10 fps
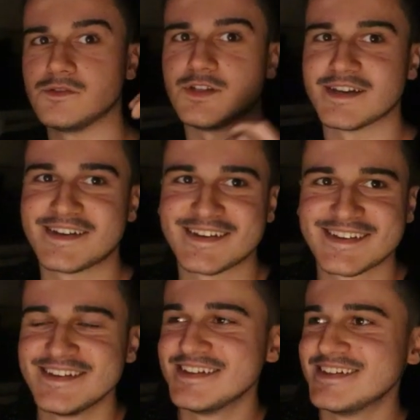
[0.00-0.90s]
check.
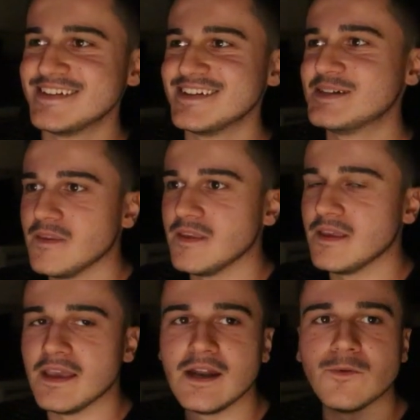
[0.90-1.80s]

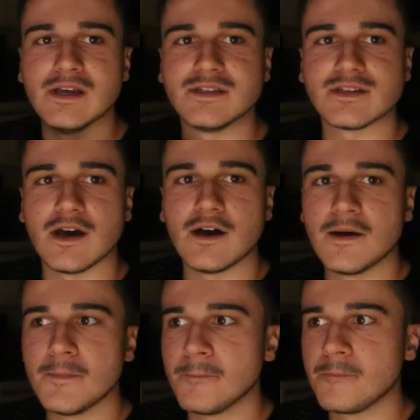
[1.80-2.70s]
Anyways,
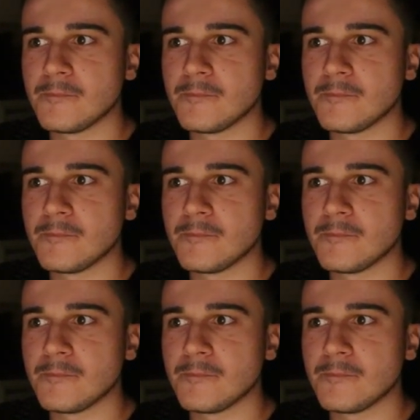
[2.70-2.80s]
now